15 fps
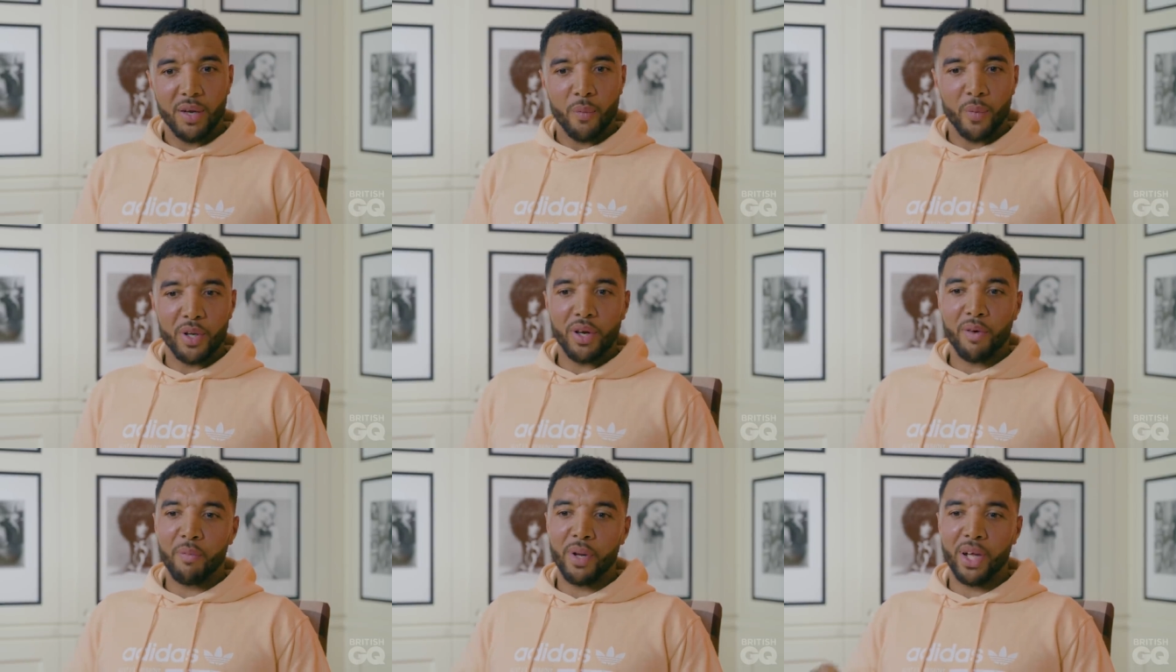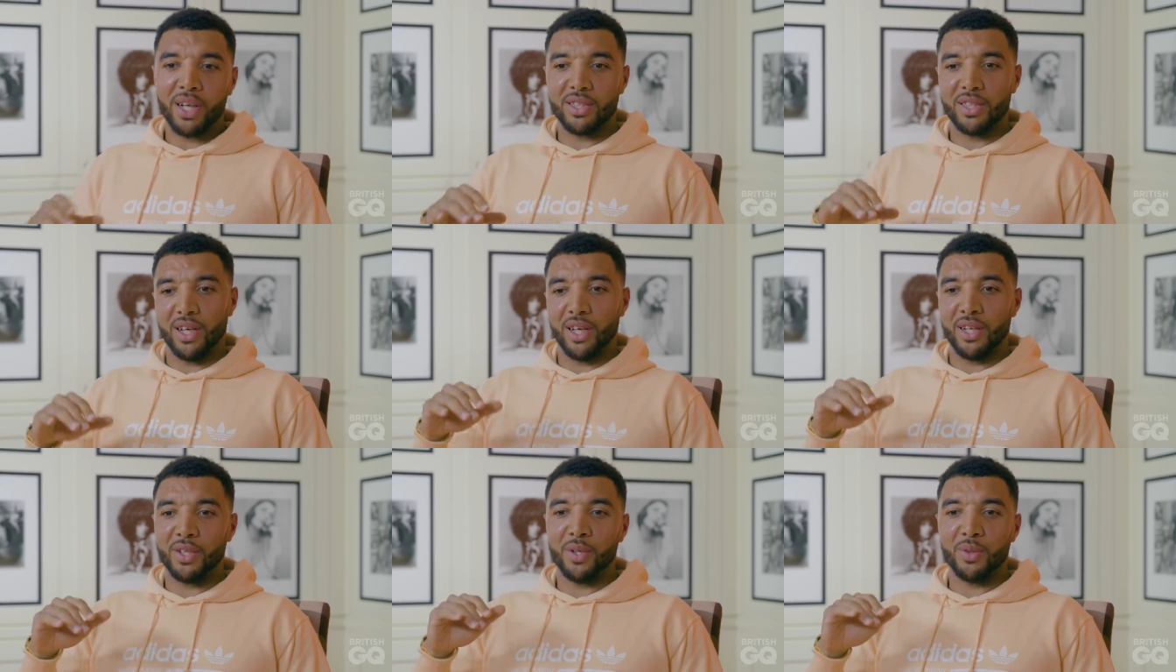When you have players that
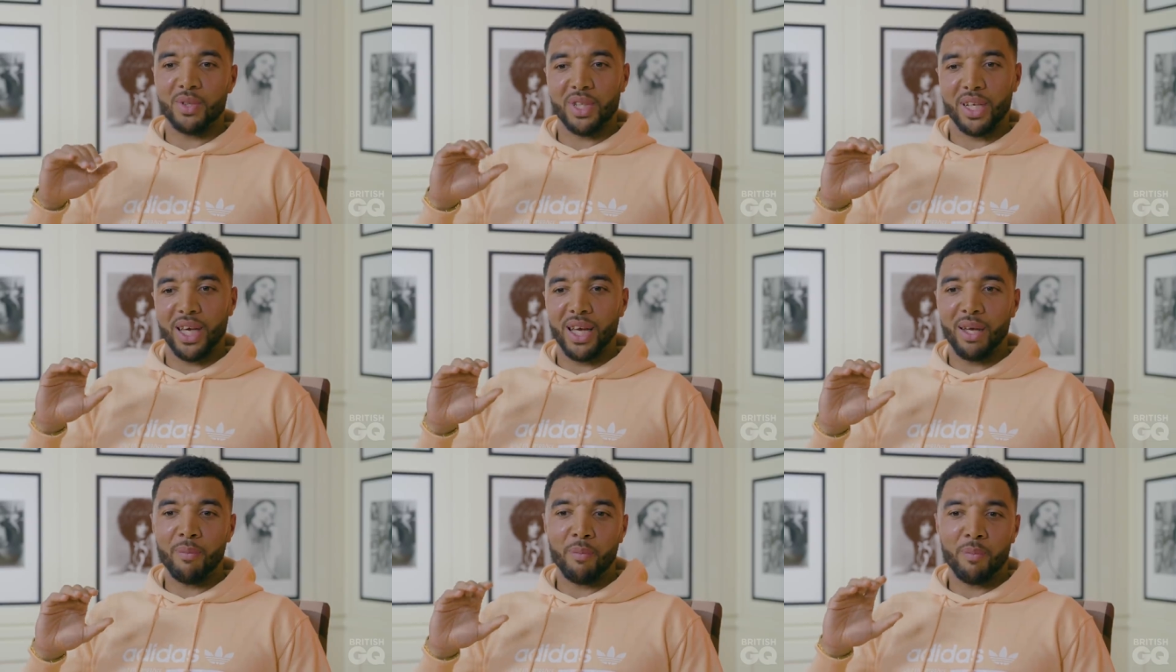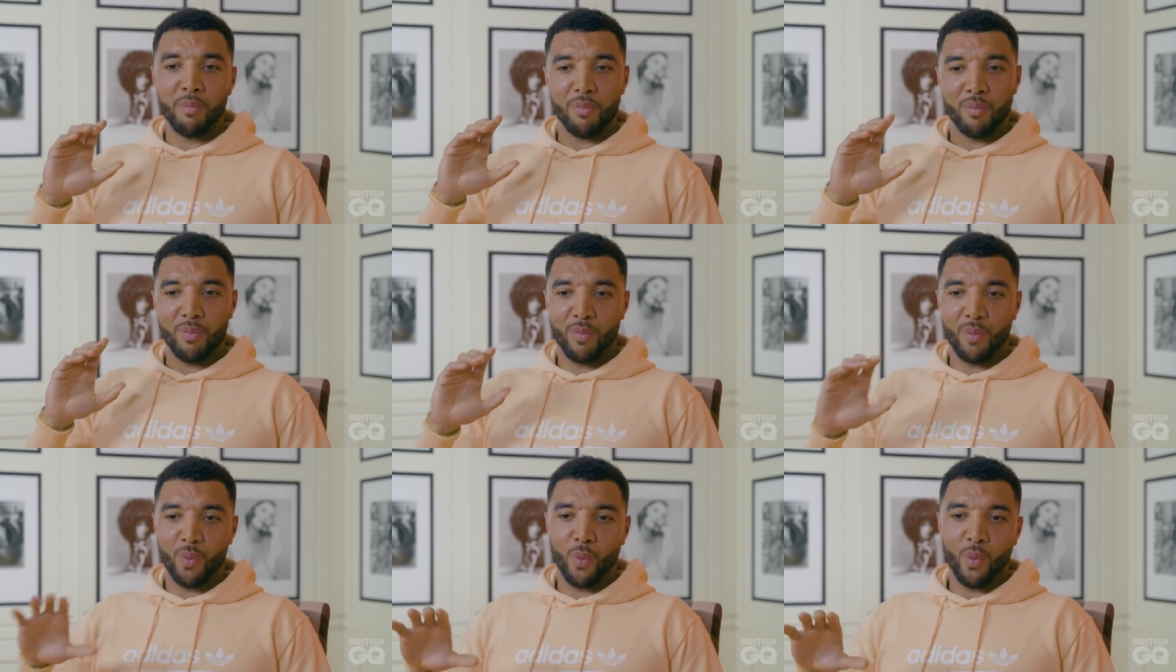are used to getting
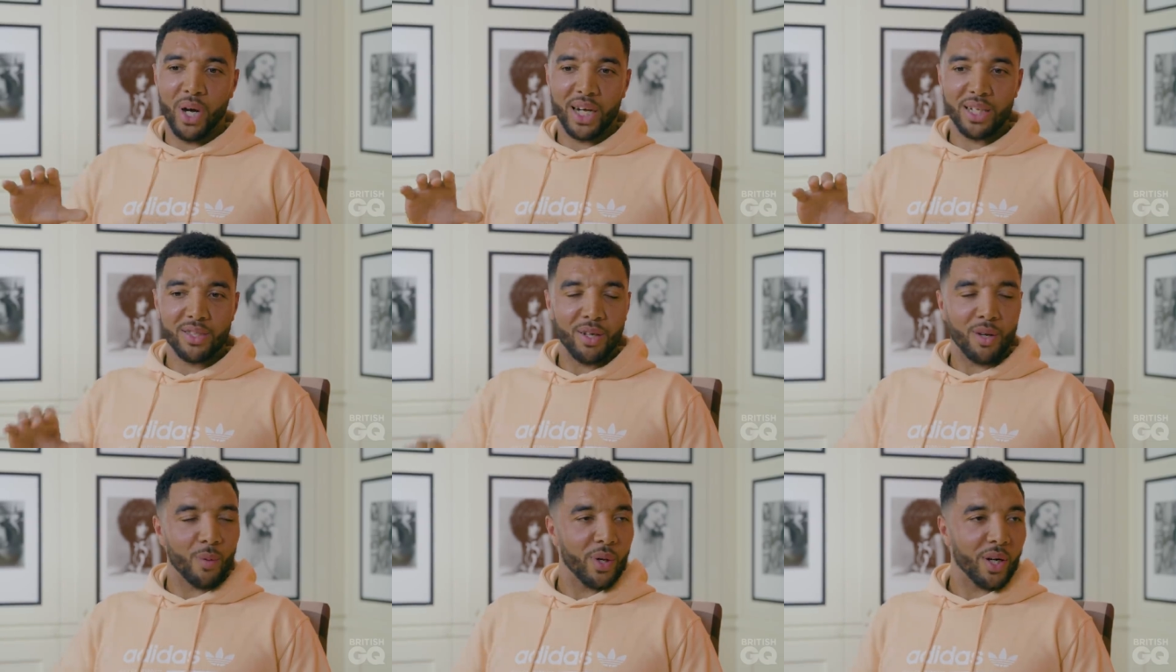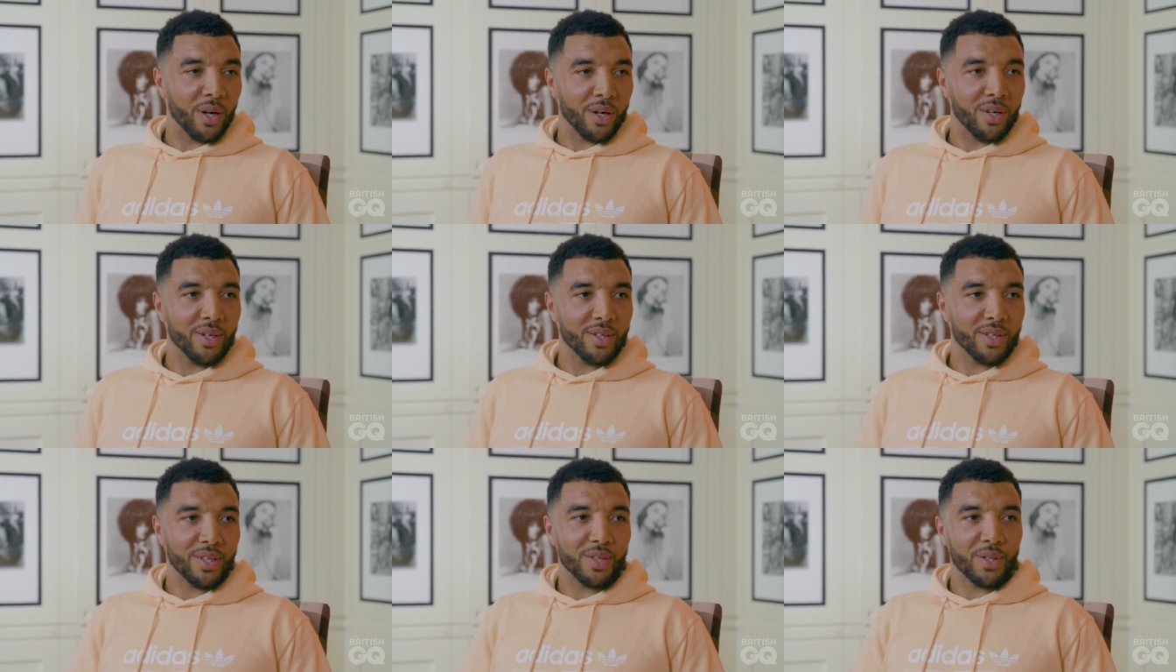whacked like we are,
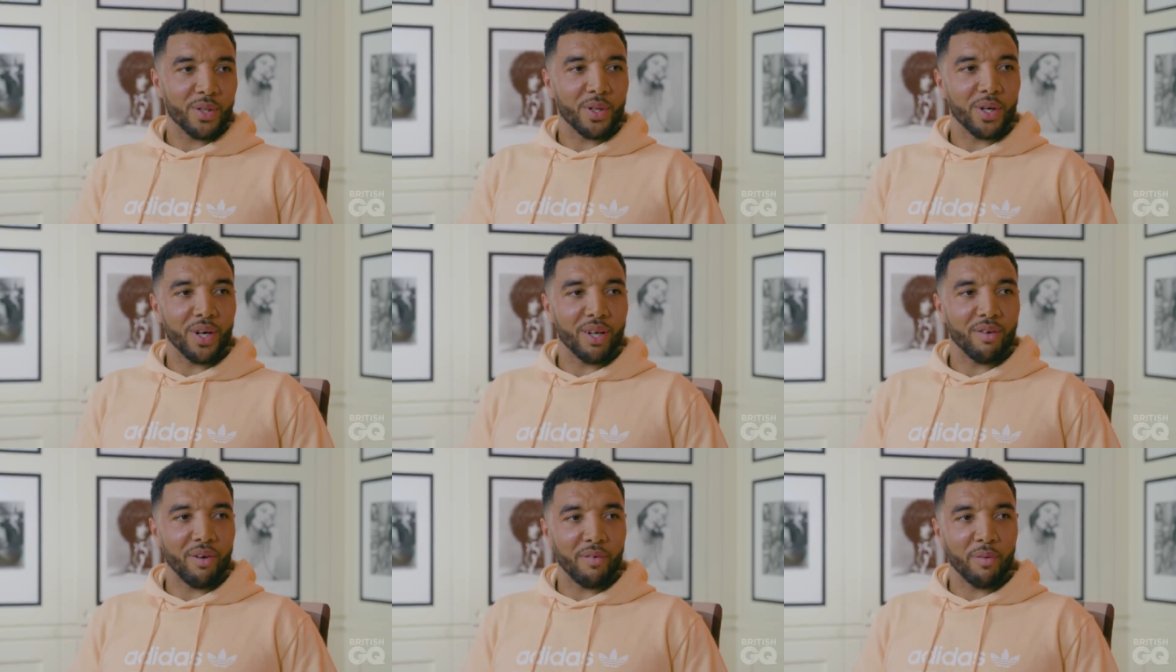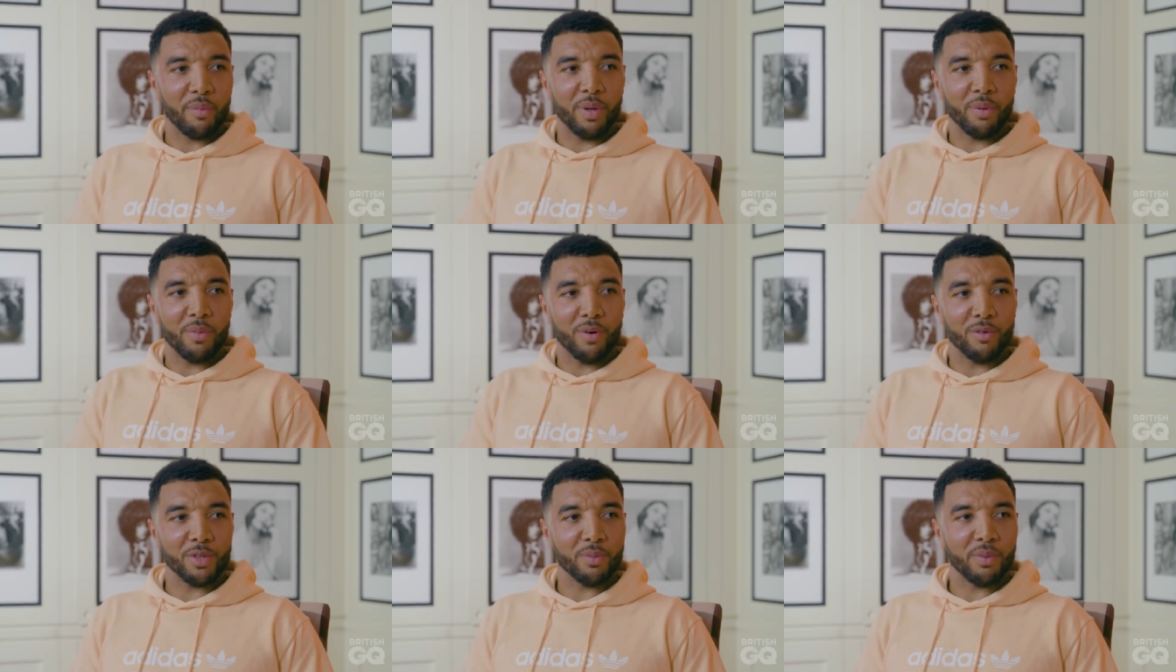you kind of have a bit
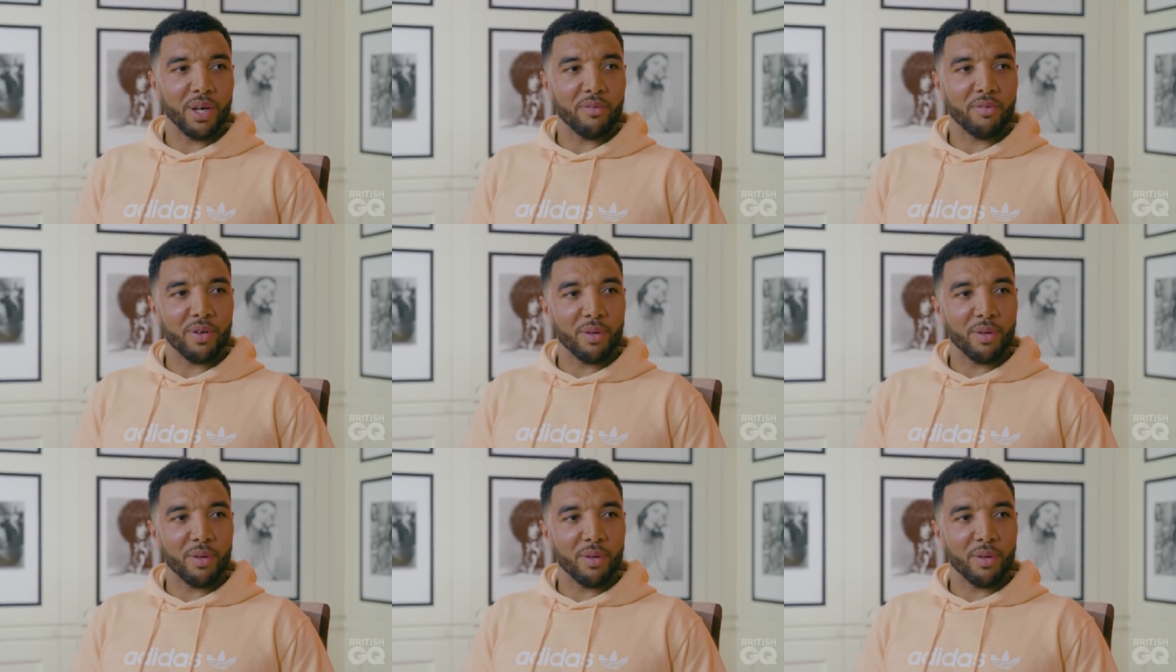more respect for